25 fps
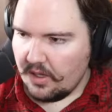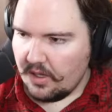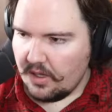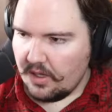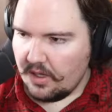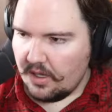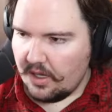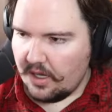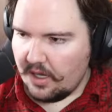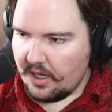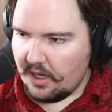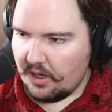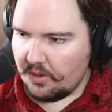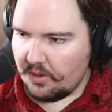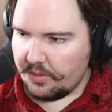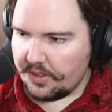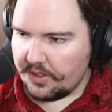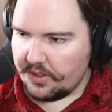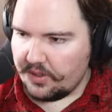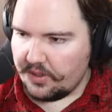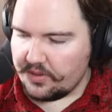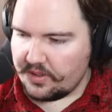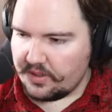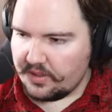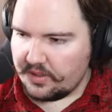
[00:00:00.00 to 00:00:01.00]
What are you
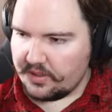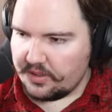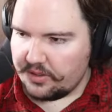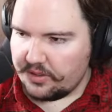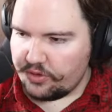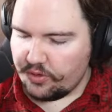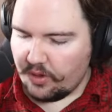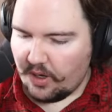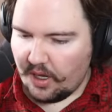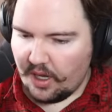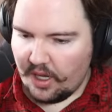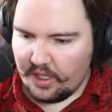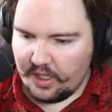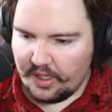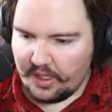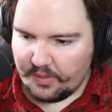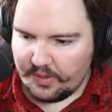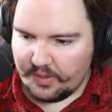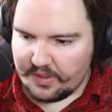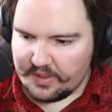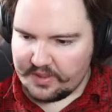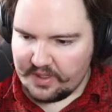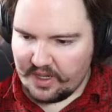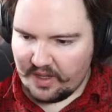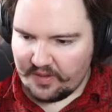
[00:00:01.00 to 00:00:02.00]
using to draw? Like,
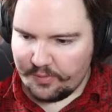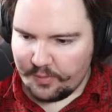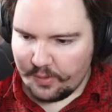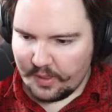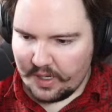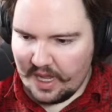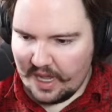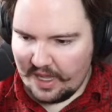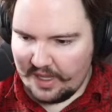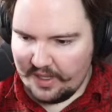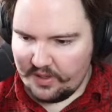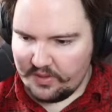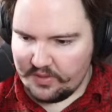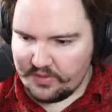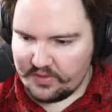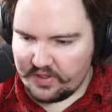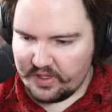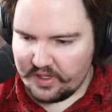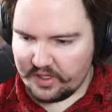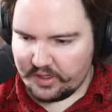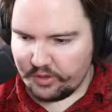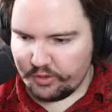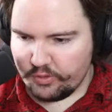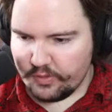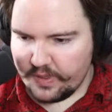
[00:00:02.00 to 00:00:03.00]
what software? I use a
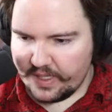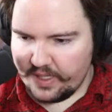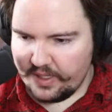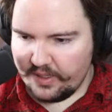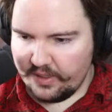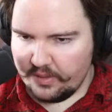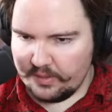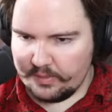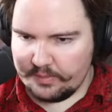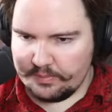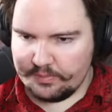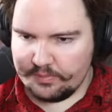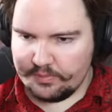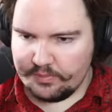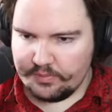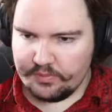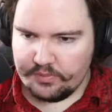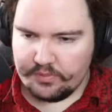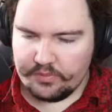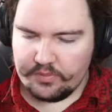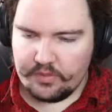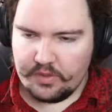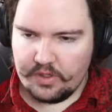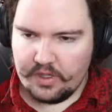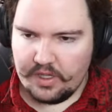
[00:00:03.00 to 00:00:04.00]
Krita.
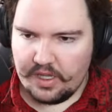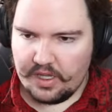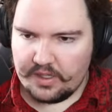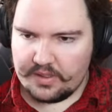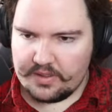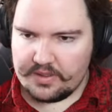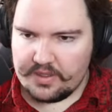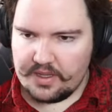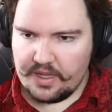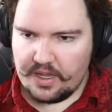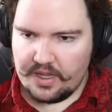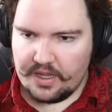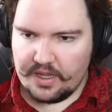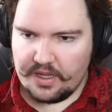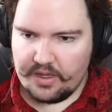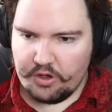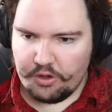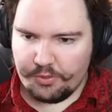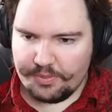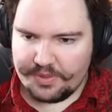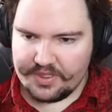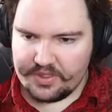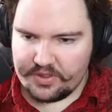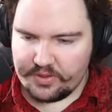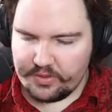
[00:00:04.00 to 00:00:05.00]
It's a
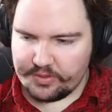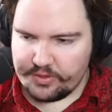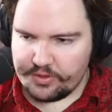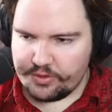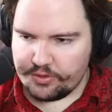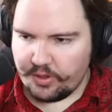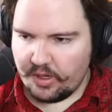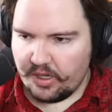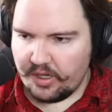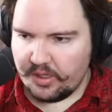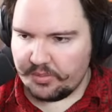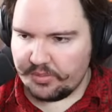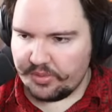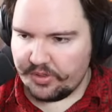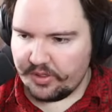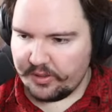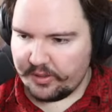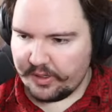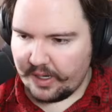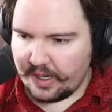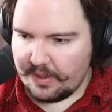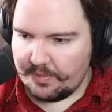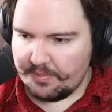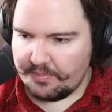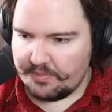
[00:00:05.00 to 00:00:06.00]
open source drawing
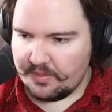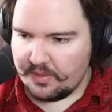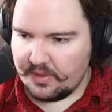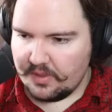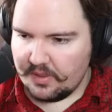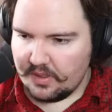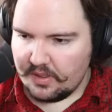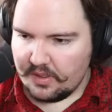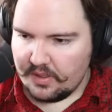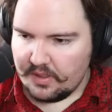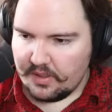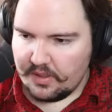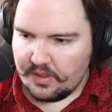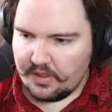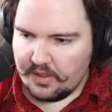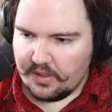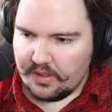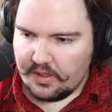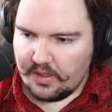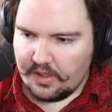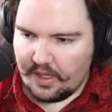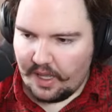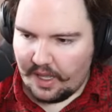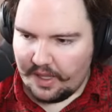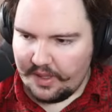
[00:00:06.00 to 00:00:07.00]
program.
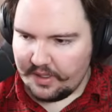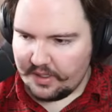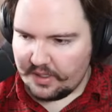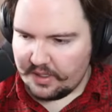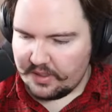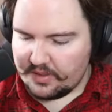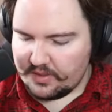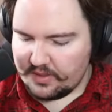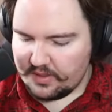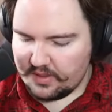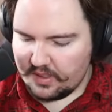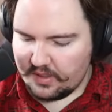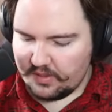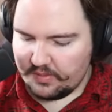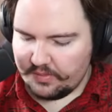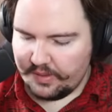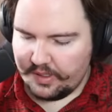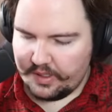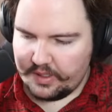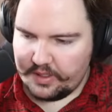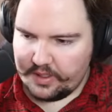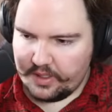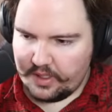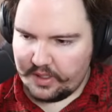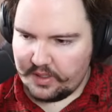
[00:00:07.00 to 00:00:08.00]
I think it's really
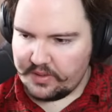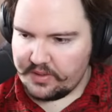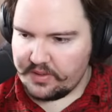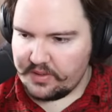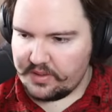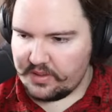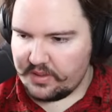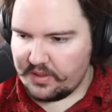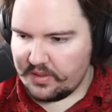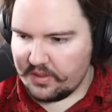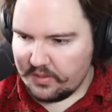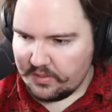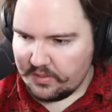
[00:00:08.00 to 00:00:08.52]
nice.